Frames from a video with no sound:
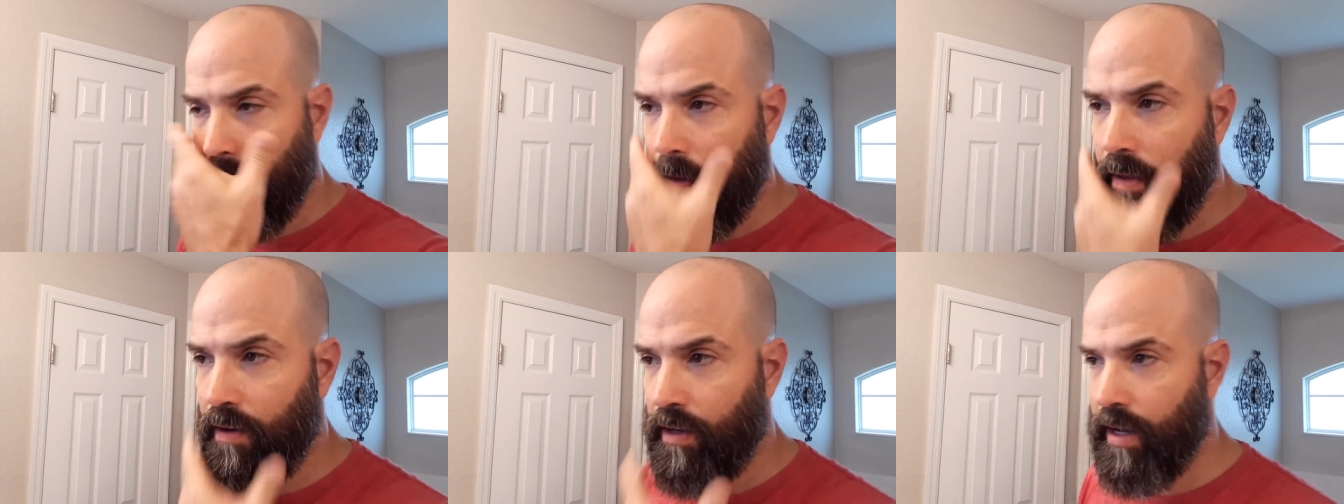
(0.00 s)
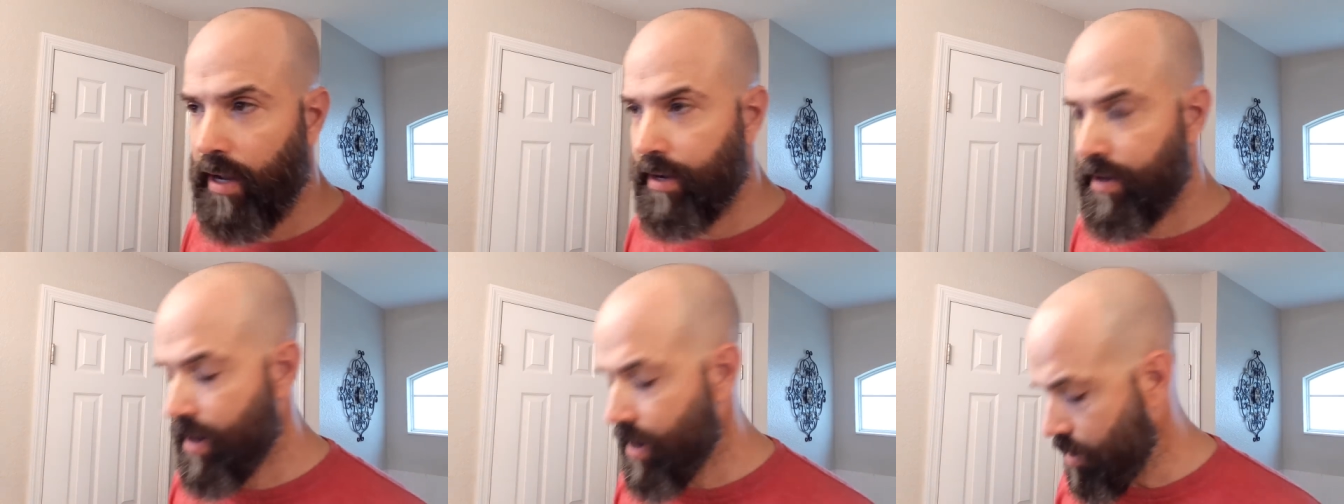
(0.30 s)

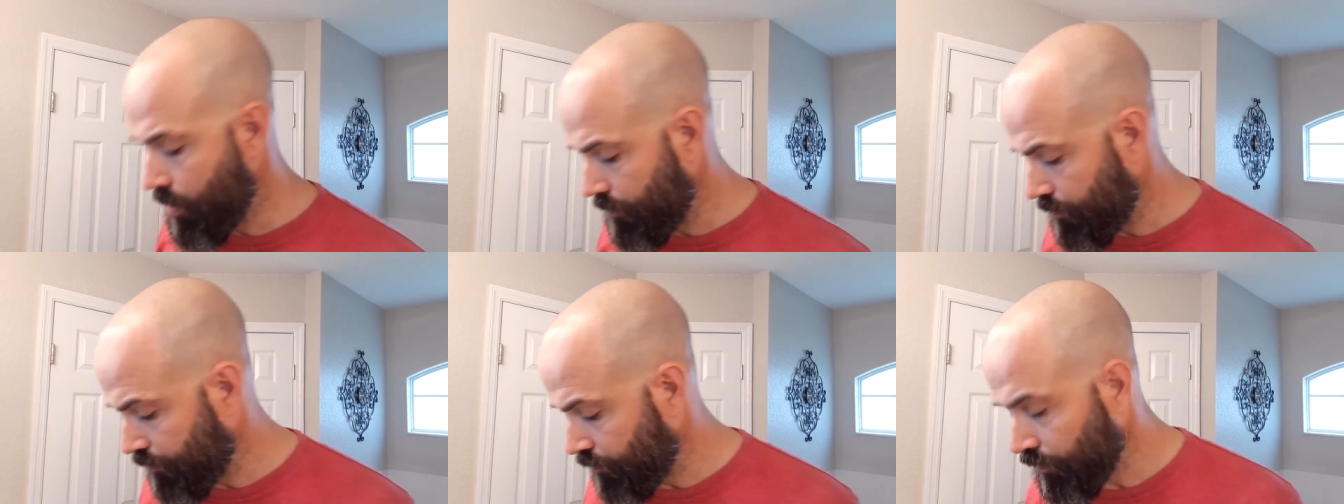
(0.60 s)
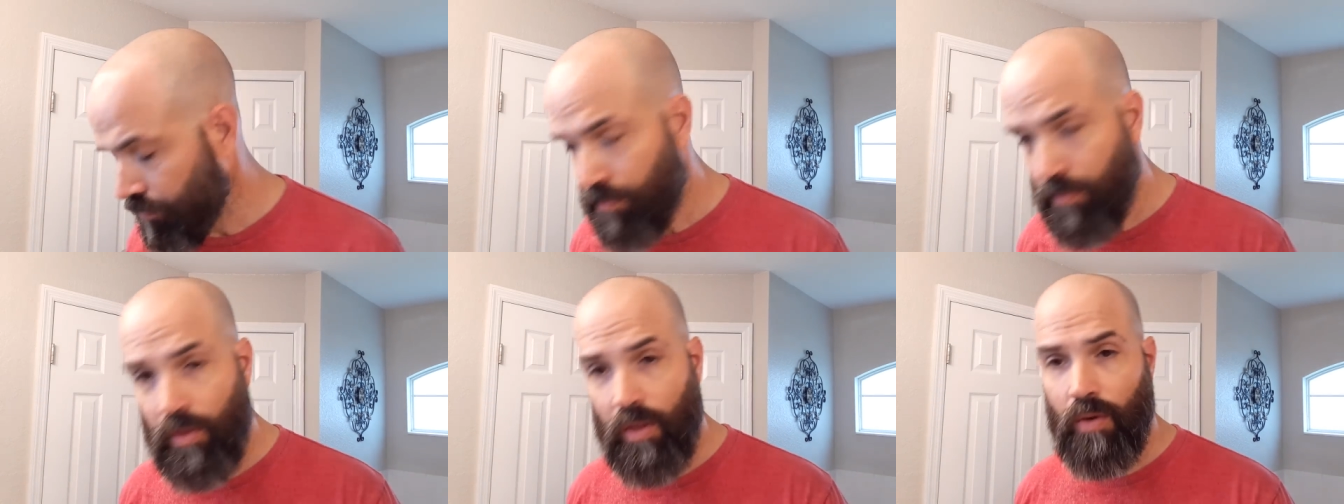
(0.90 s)
Okay, now
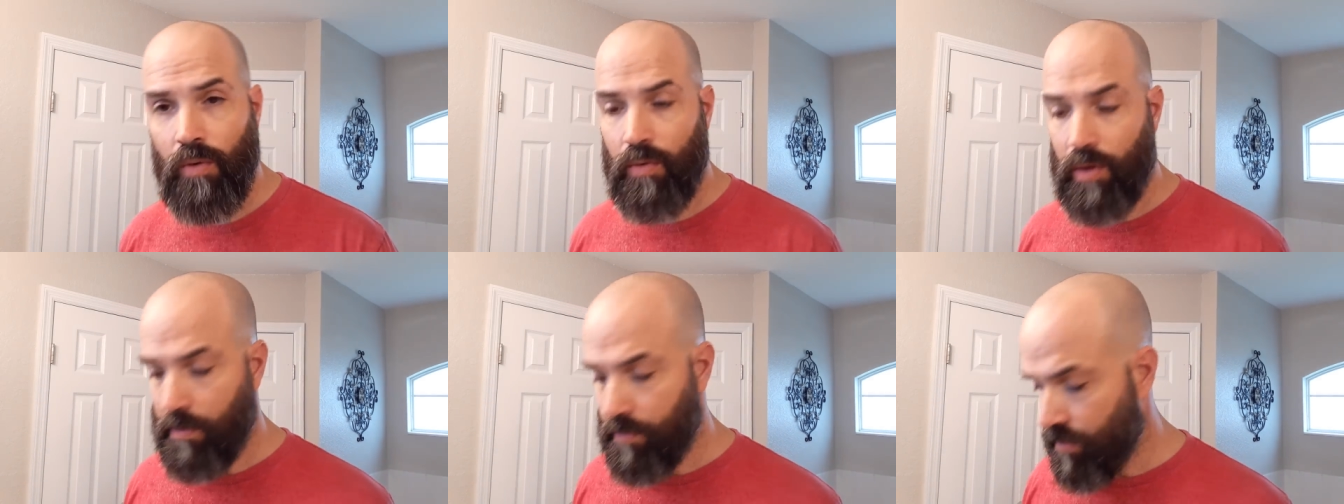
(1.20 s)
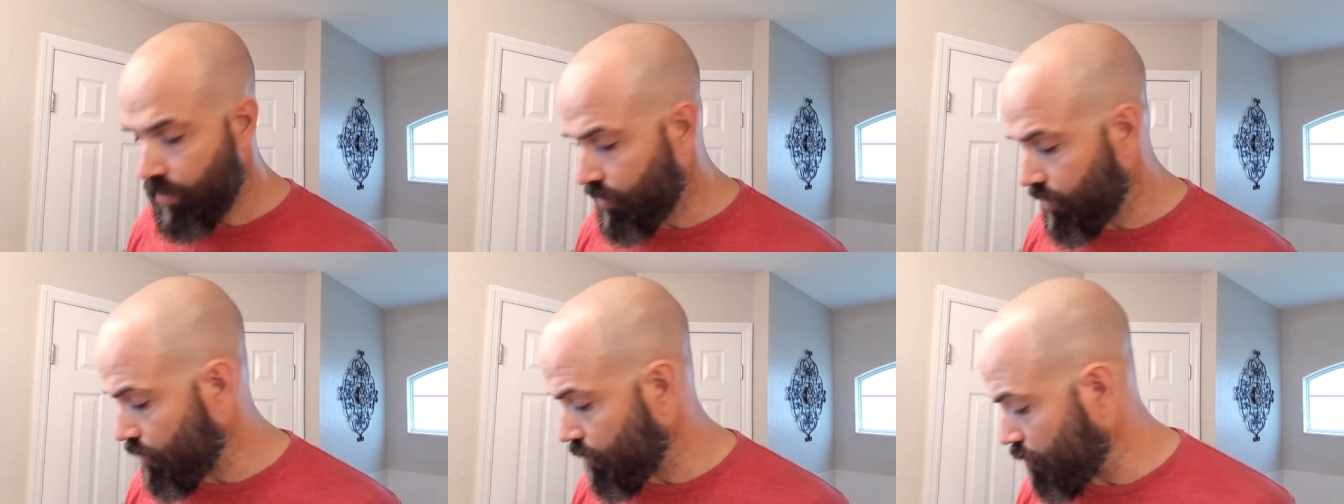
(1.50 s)
what I'm
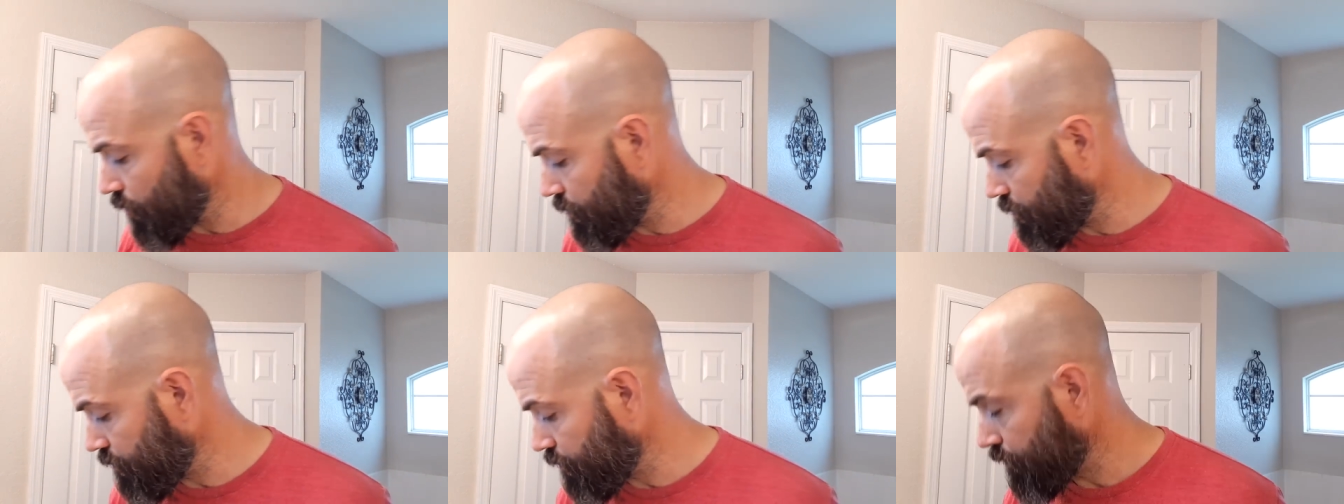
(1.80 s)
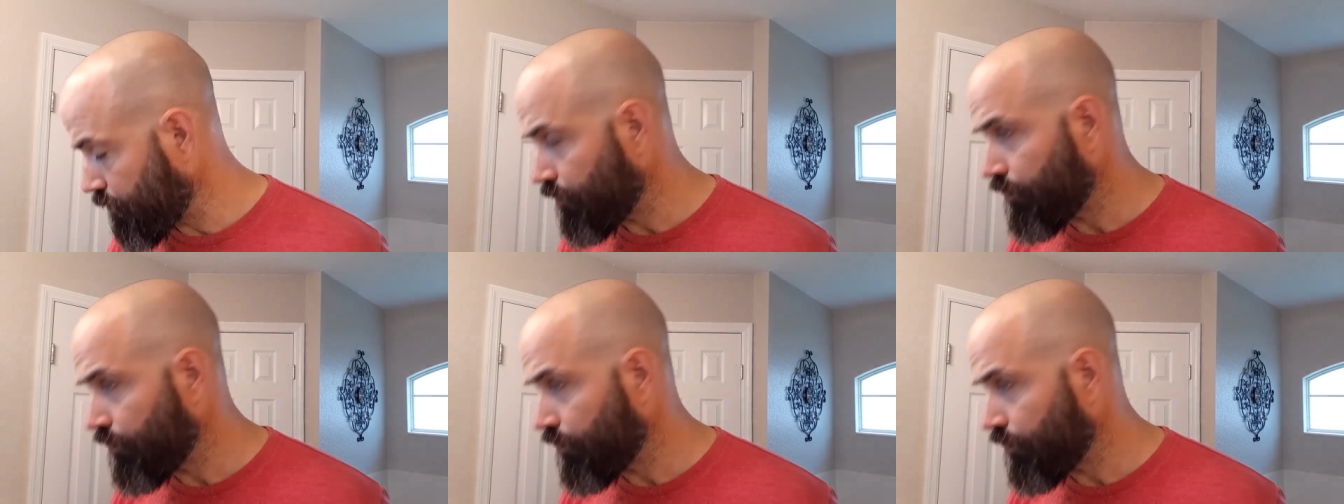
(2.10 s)
gonna do